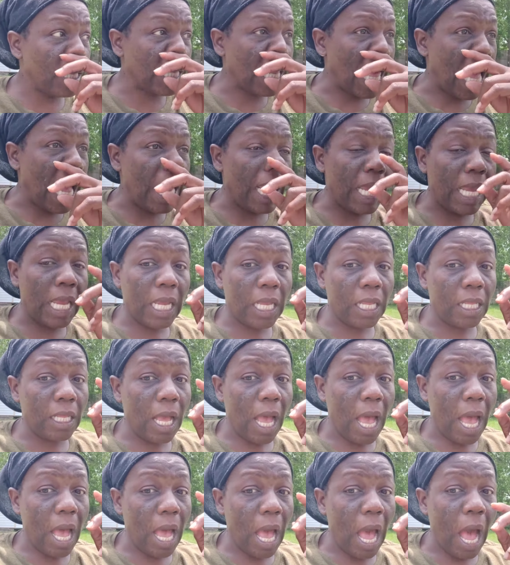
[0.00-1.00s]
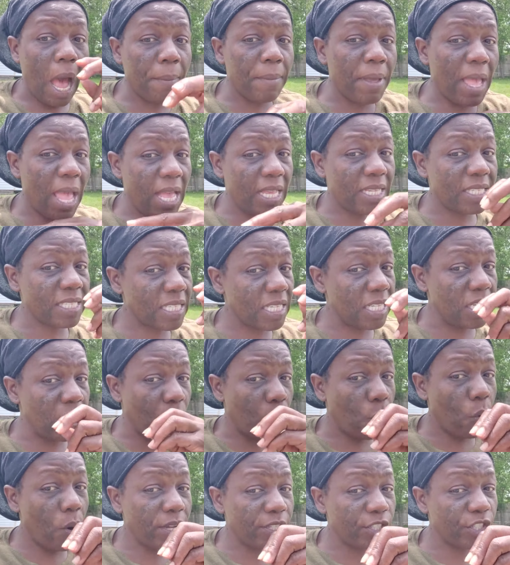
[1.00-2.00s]
Like, I'm asking
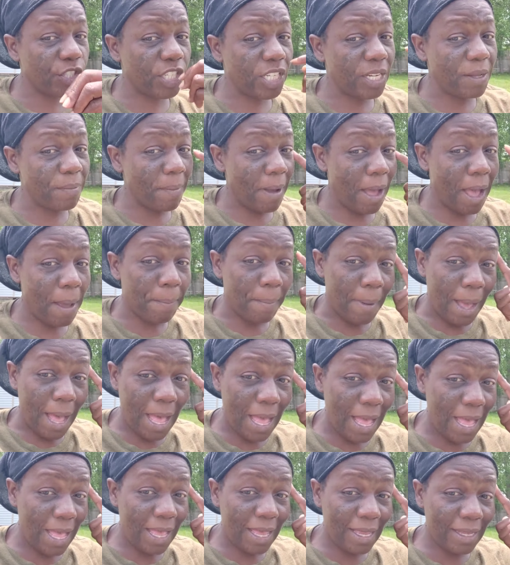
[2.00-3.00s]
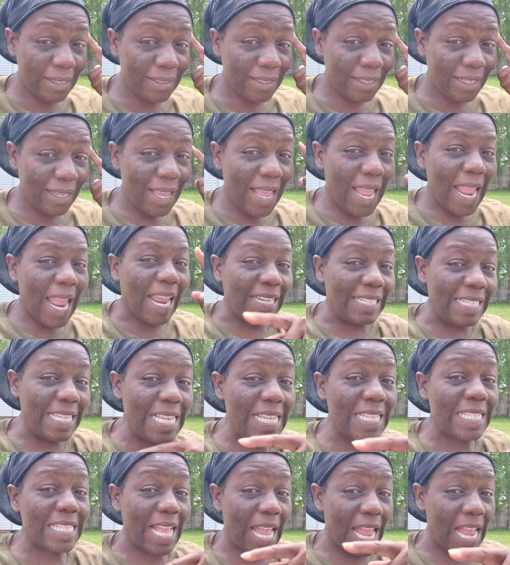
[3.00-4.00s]
the question in my mind and
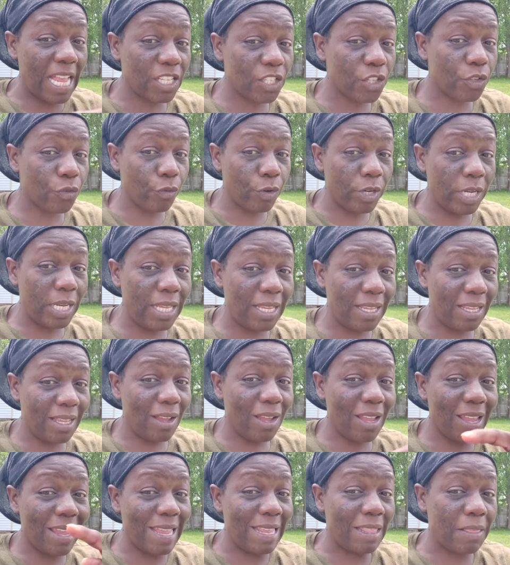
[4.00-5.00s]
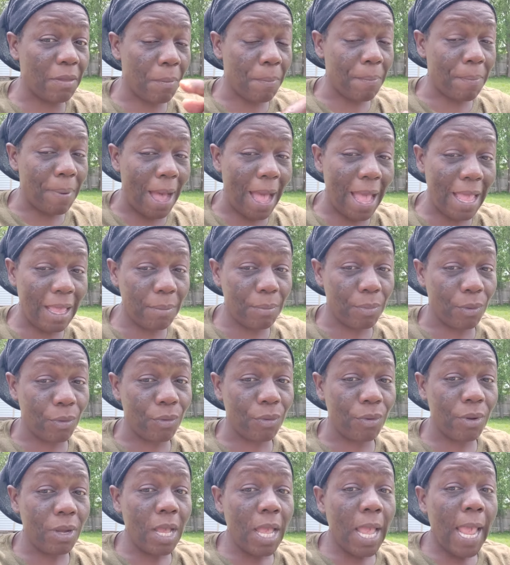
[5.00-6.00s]
He's answering it in the
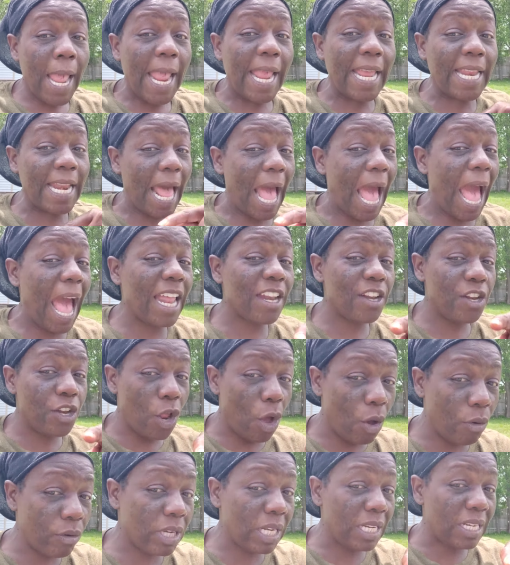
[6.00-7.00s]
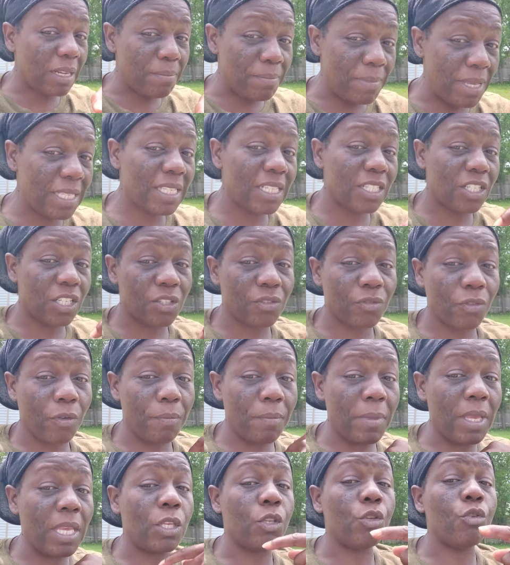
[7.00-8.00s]
Bible and I know that the message is for
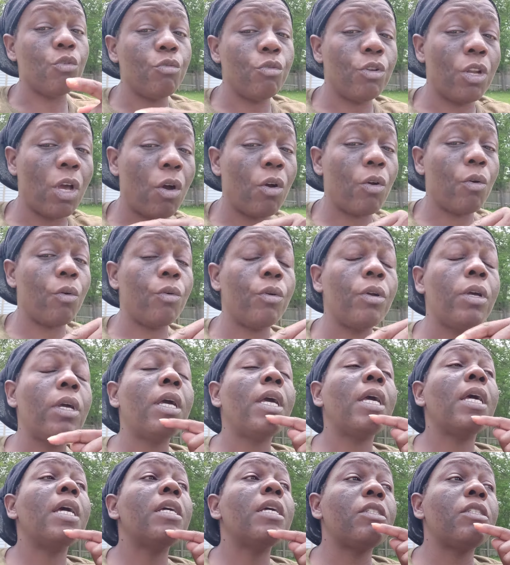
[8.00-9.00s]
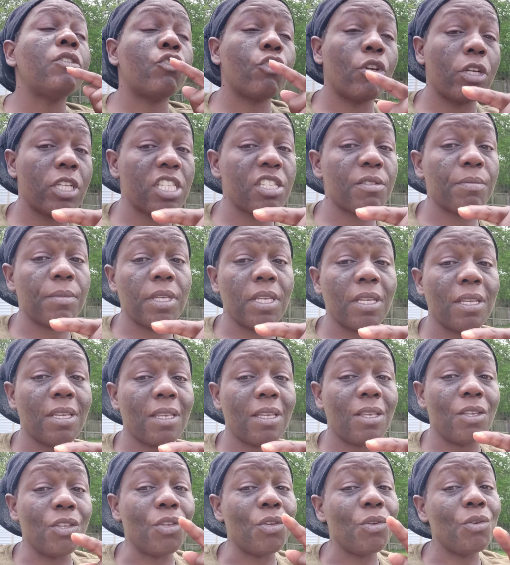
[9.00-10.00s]
me. You know, trust me,
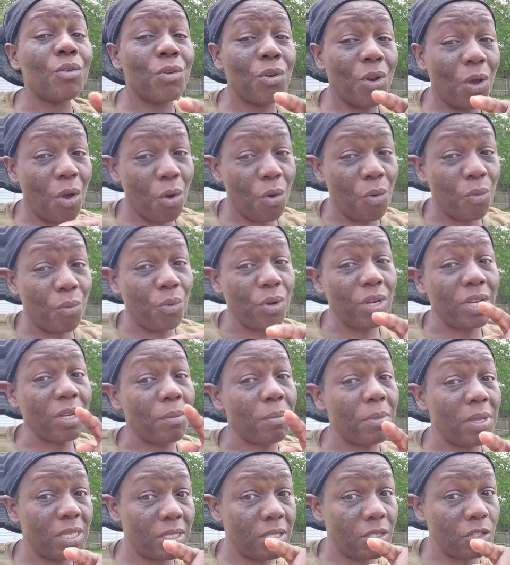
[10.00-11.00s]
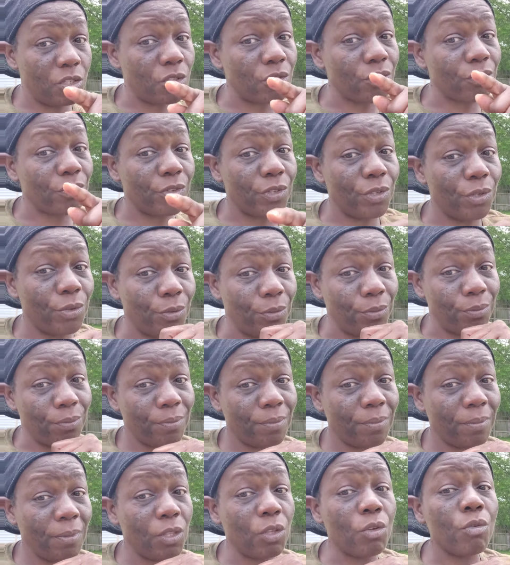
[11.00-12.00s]
you know when the message is for you.
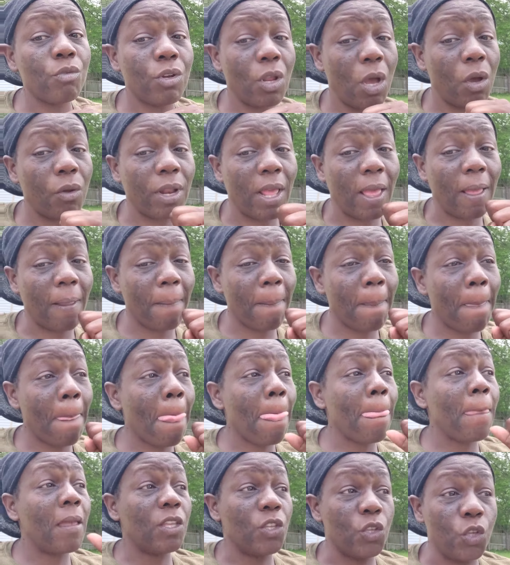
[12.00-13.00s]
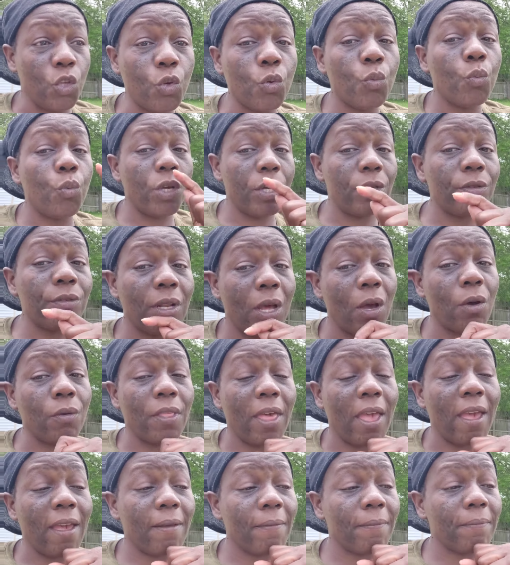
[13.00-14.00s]
You know that. You will know
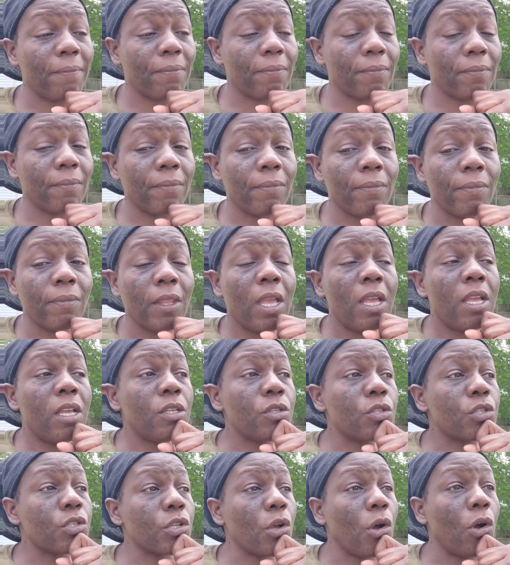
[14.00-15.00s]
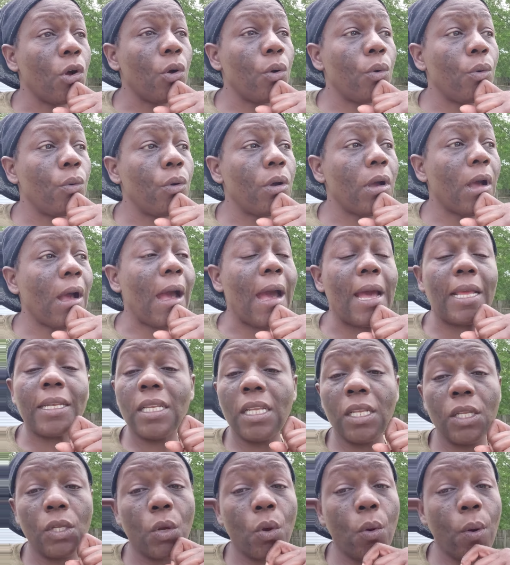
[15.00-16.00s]
that. So I
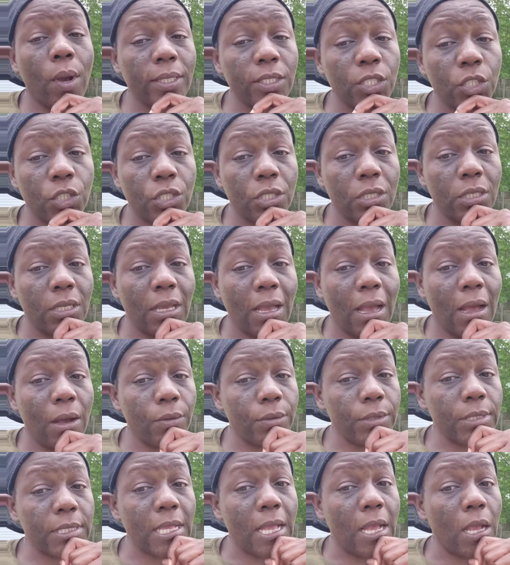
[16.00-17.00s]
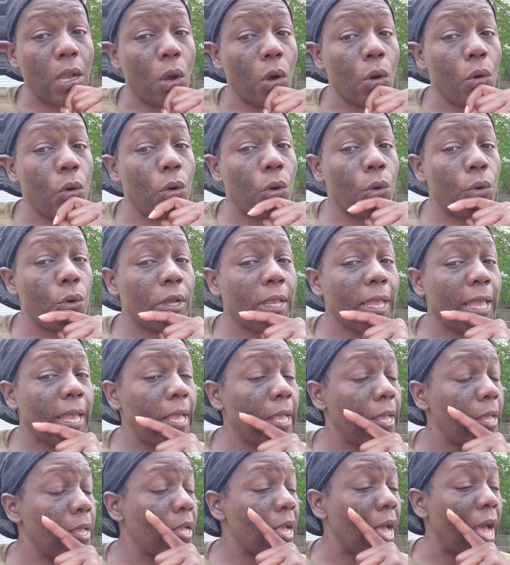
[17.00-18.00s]
didn't question it. I was like,
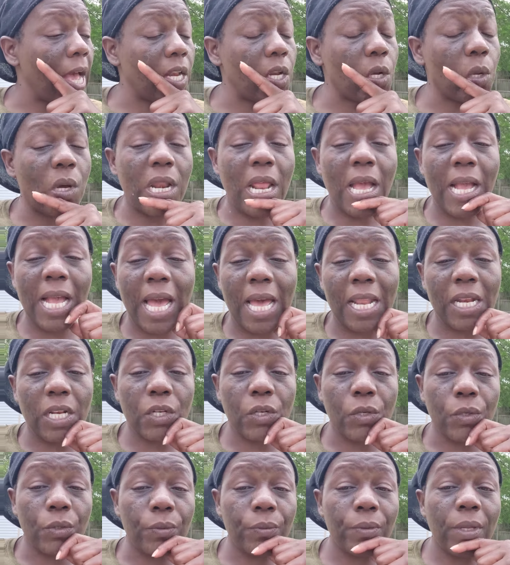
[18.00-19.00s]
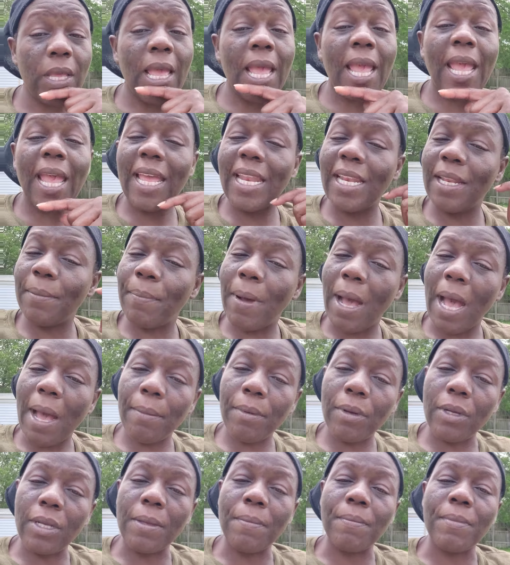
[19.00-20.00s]
okay, I know what I got to do. In the
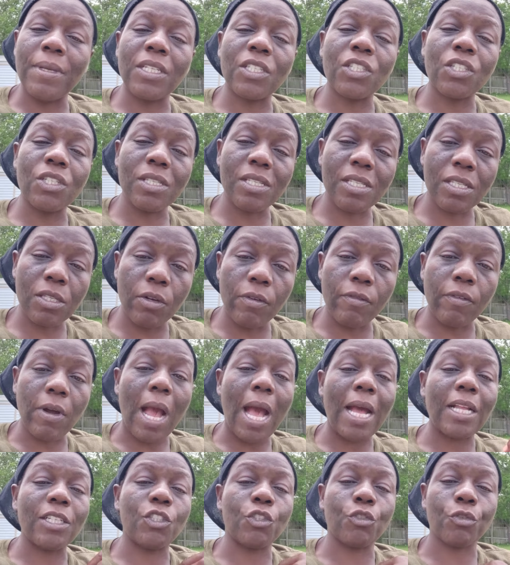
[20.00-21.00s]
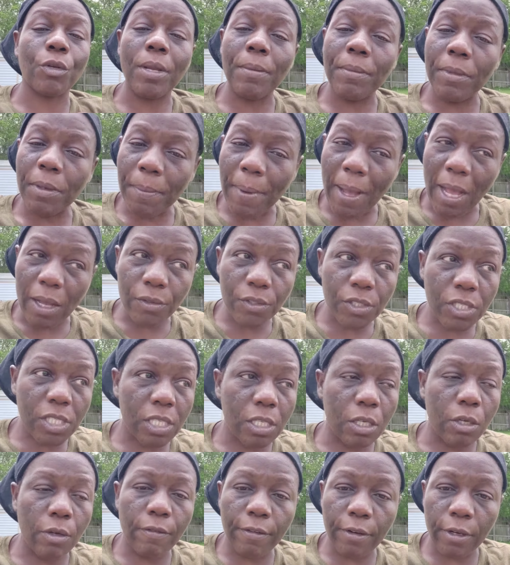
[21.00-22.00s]
Bible, it mentions silver. I dreamed about
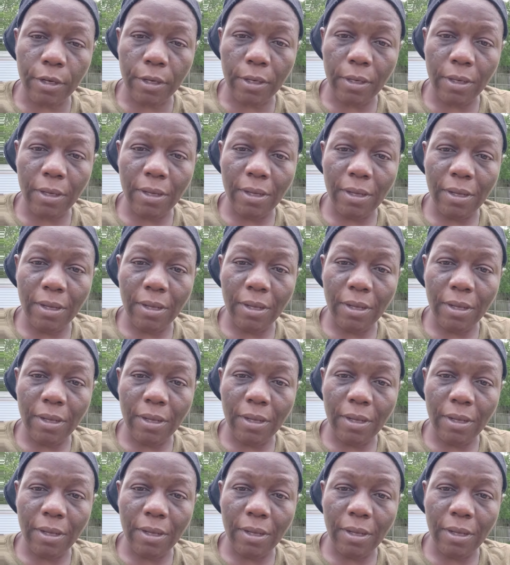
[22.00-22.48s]
silver.